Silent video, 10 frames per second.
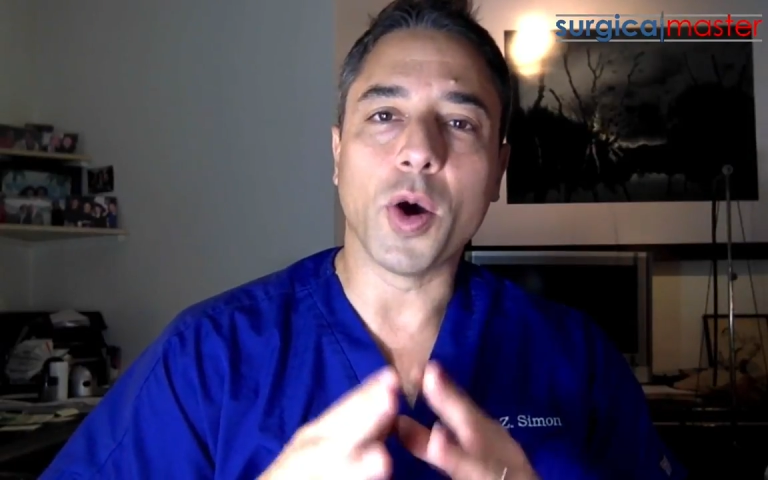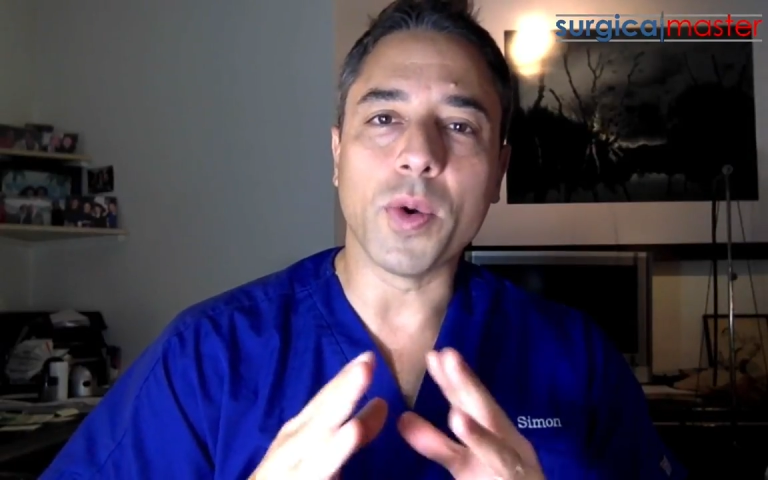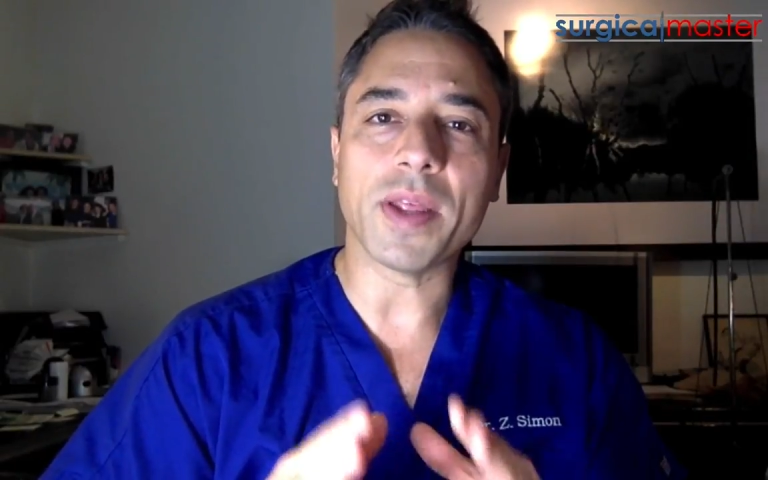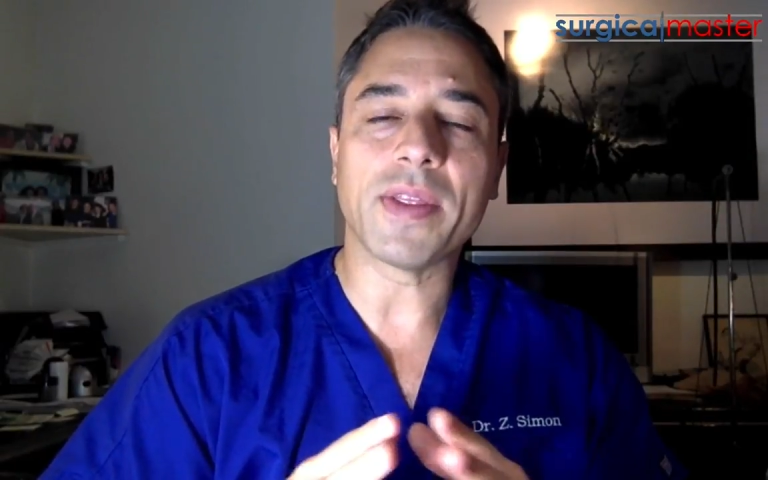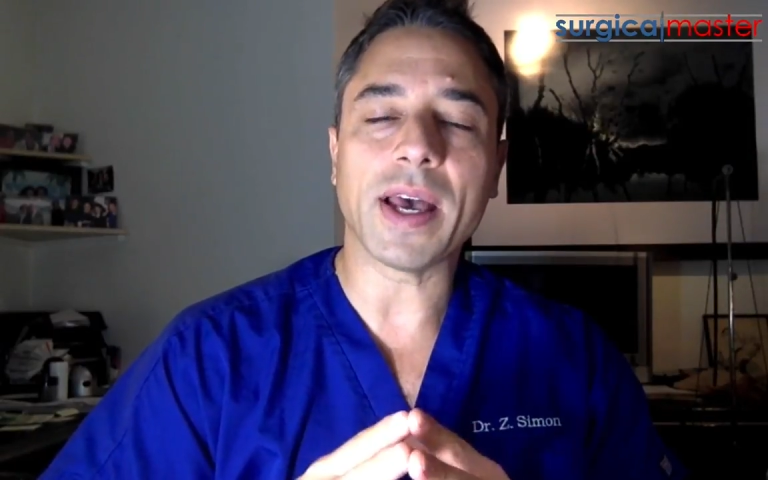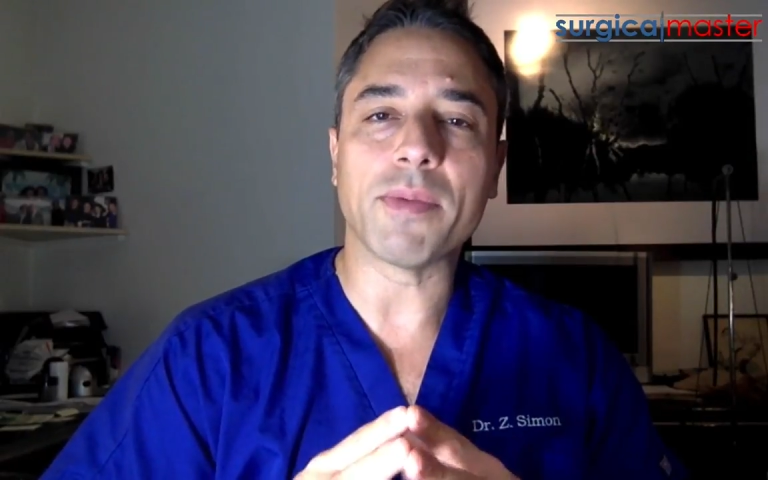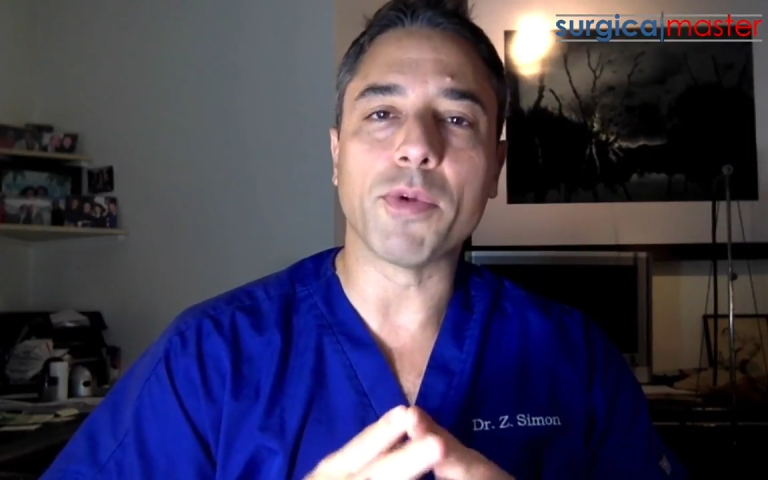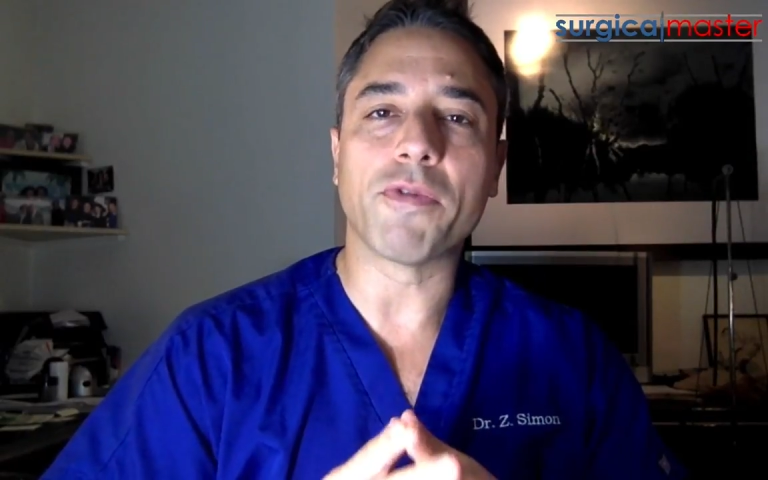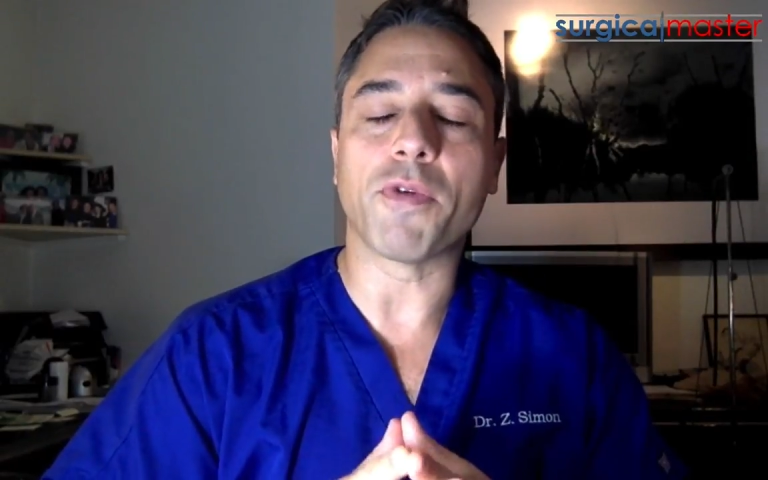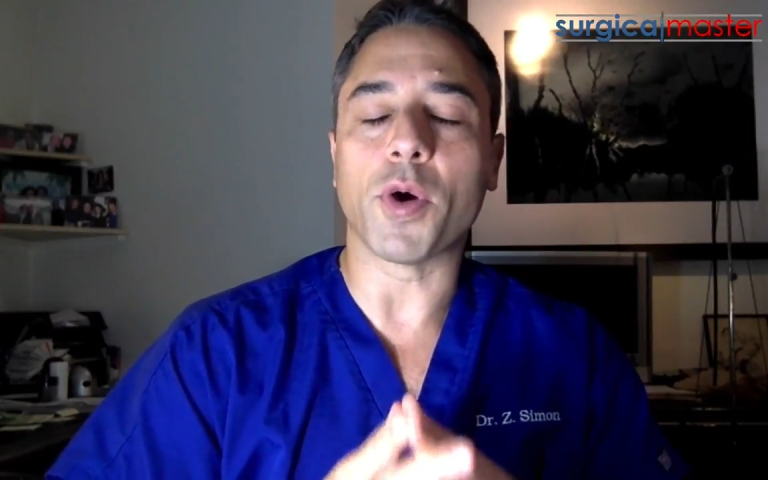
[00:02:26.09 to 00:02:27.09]
only then
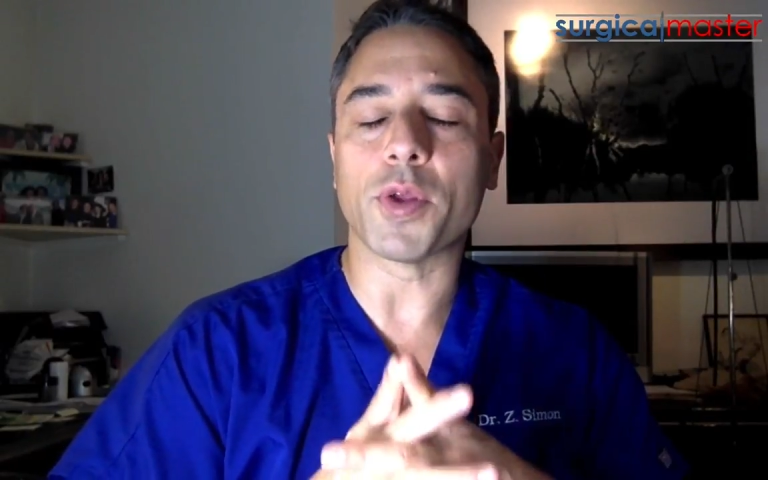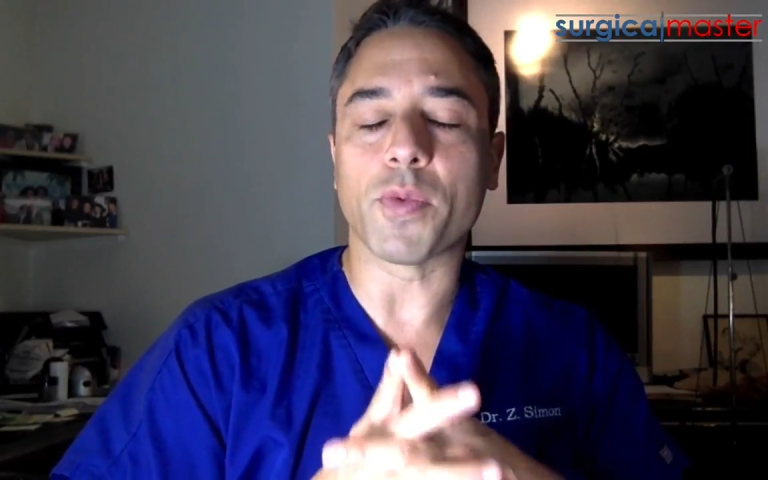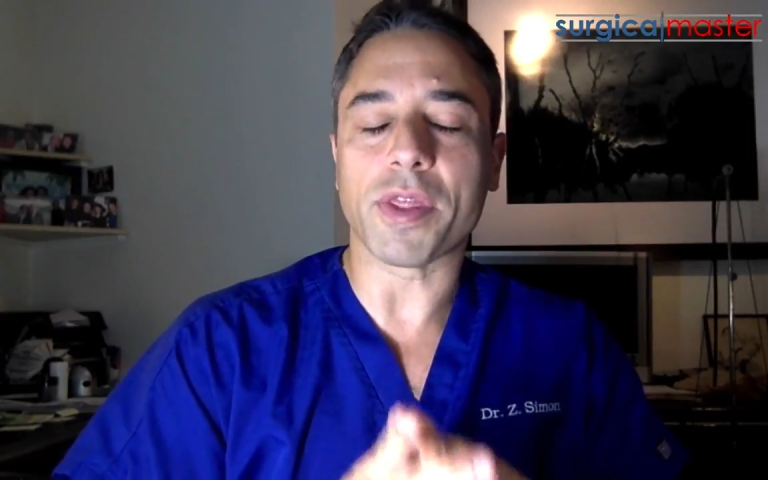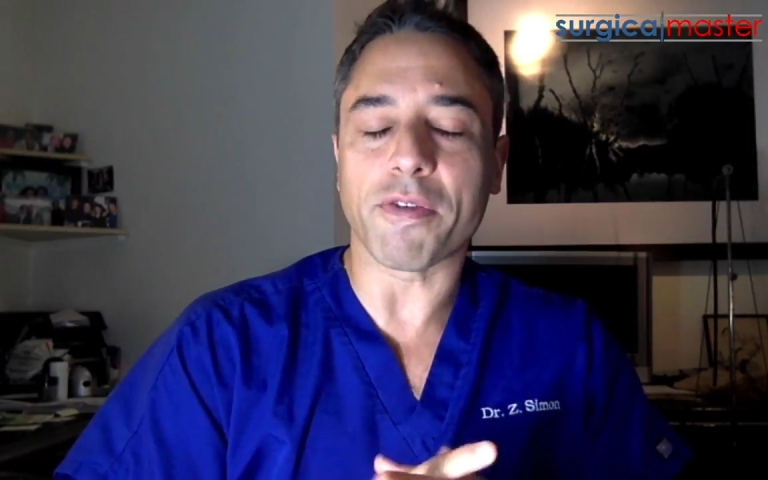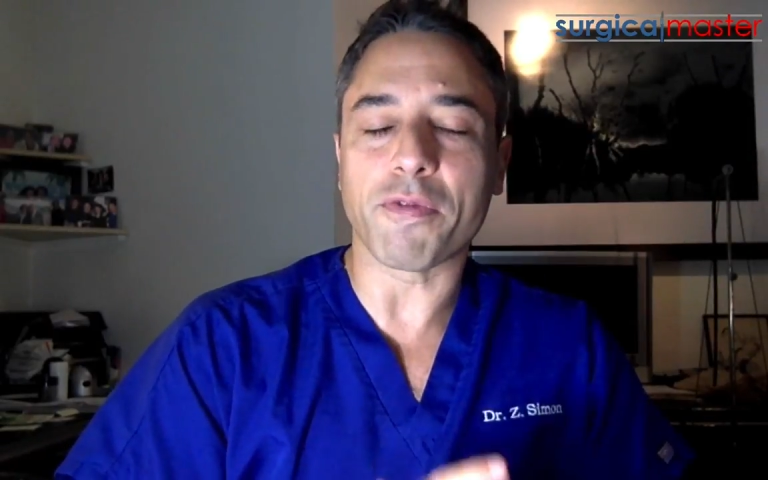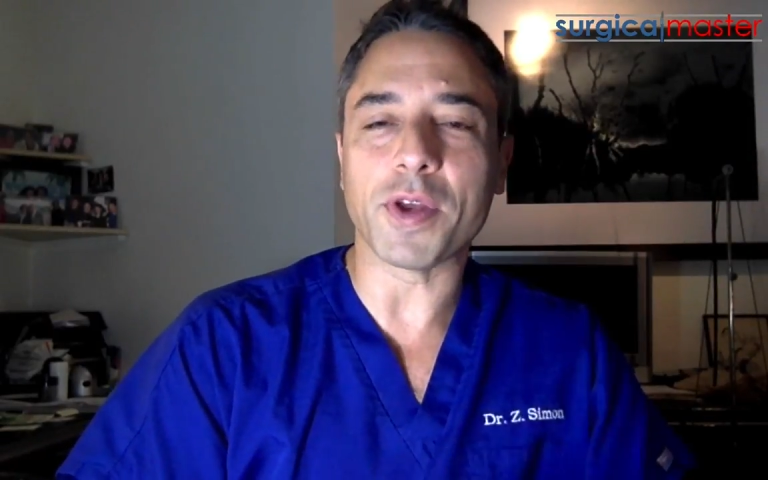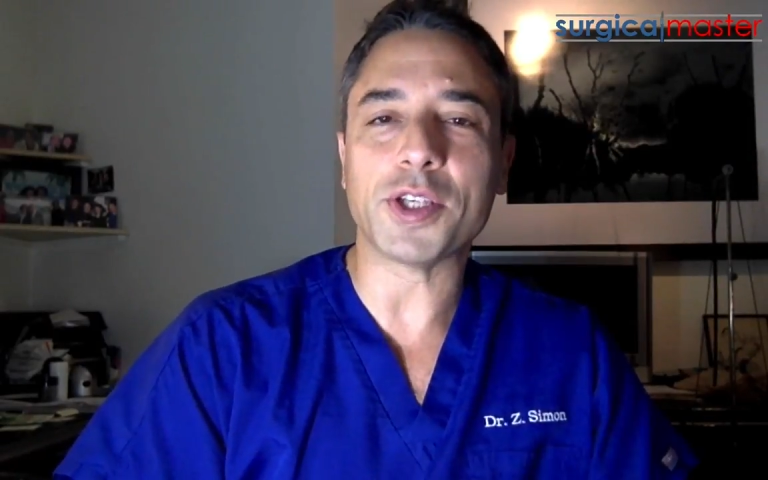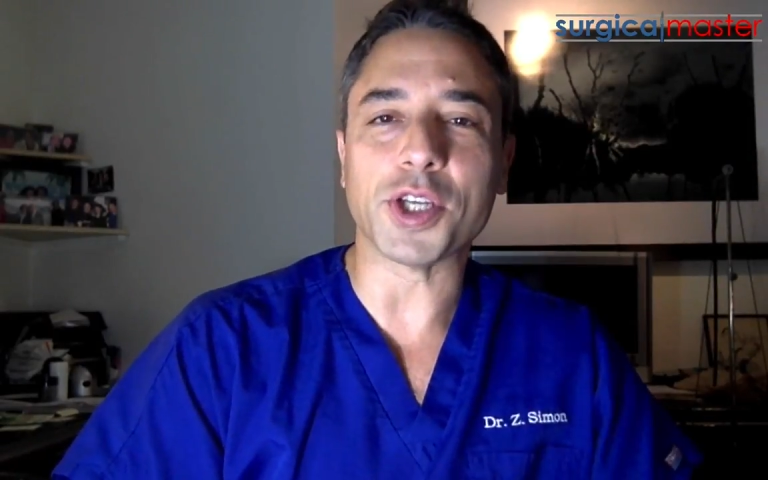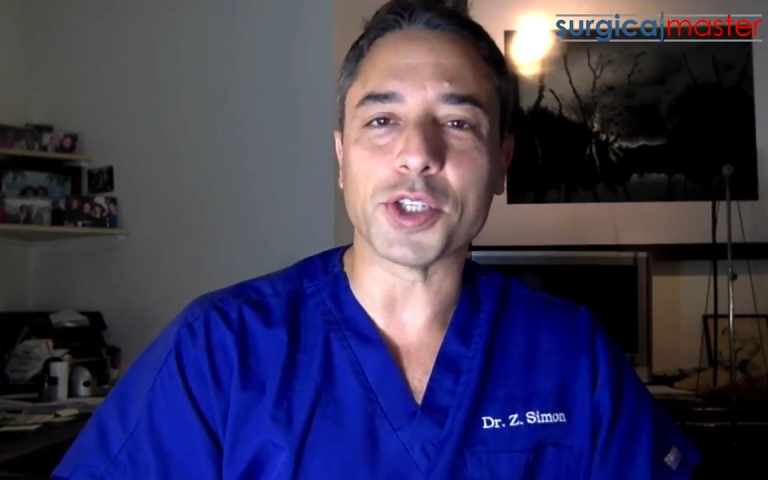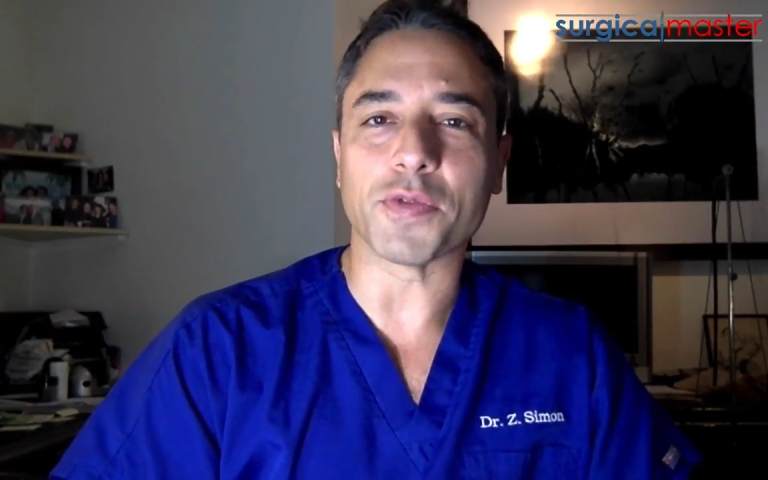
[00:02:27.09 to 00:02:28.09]
move forward with a free
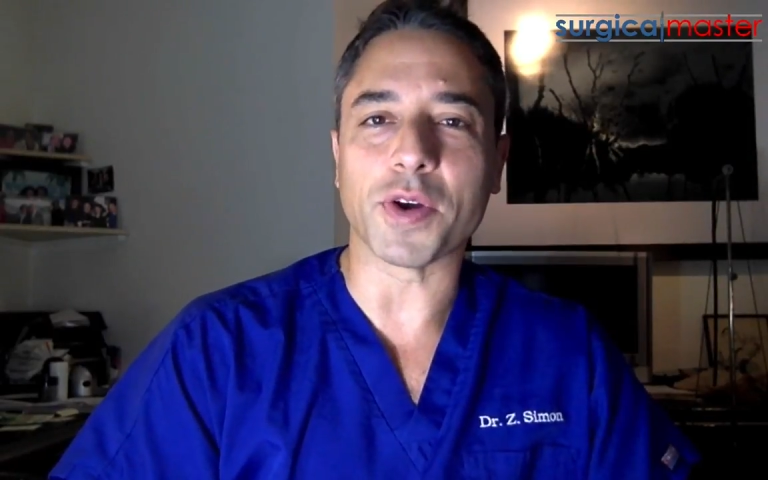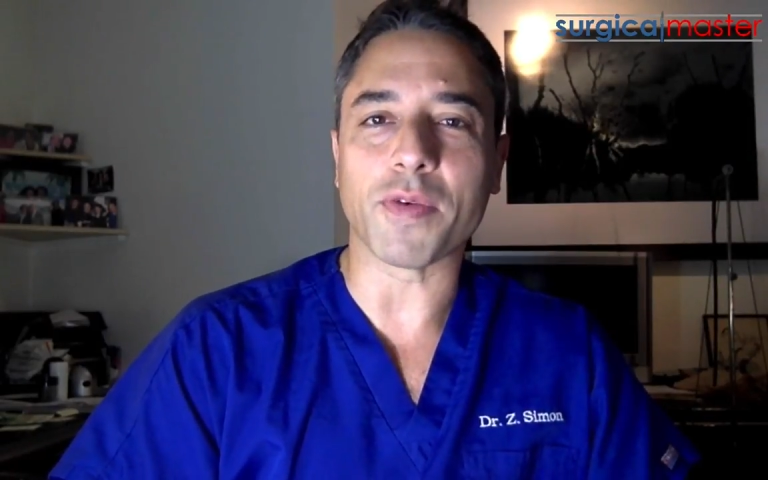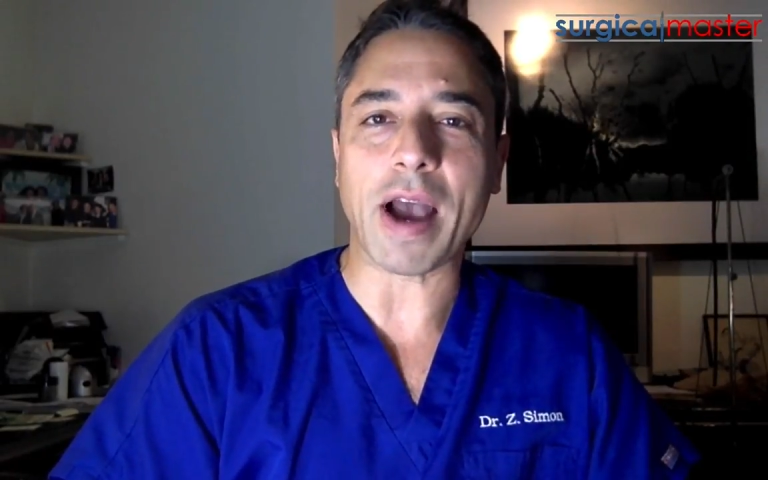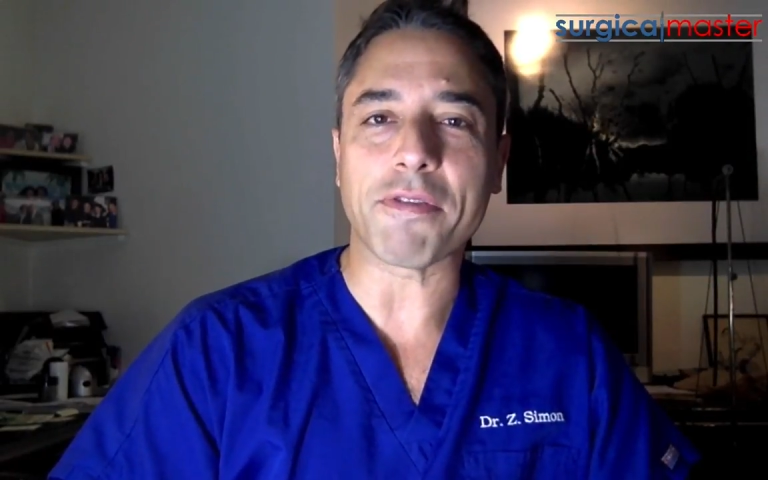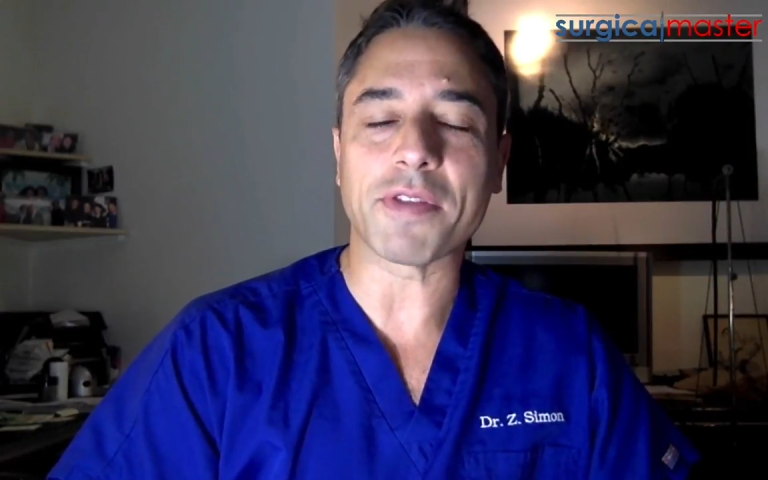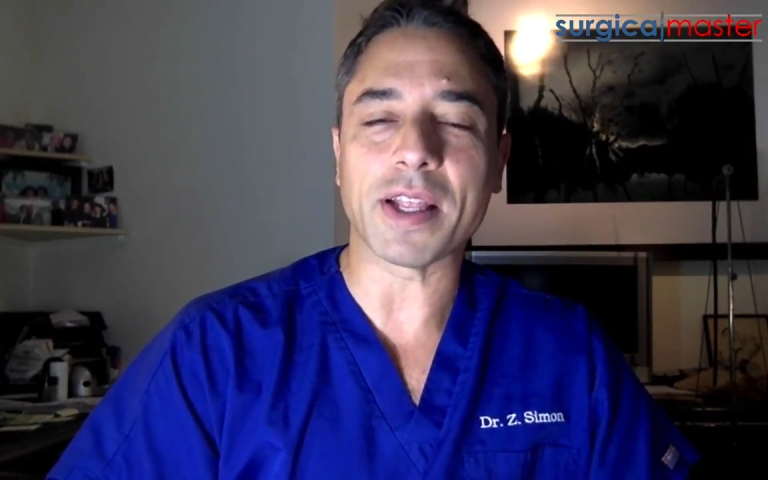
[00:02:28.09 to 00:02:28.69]
gingival graft.